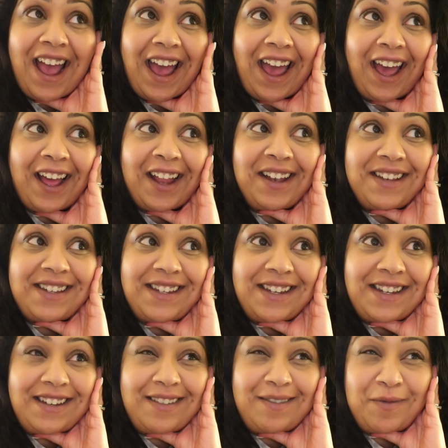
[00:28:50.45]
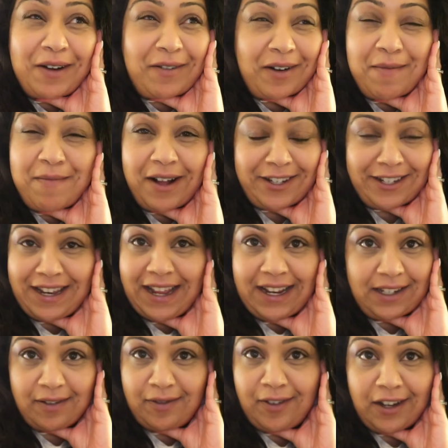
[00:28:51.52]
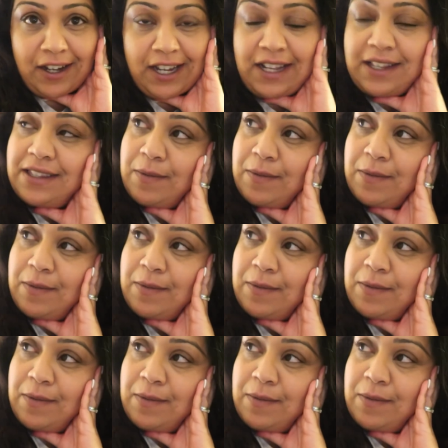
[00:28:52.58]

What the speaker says: and we're on a much later flight,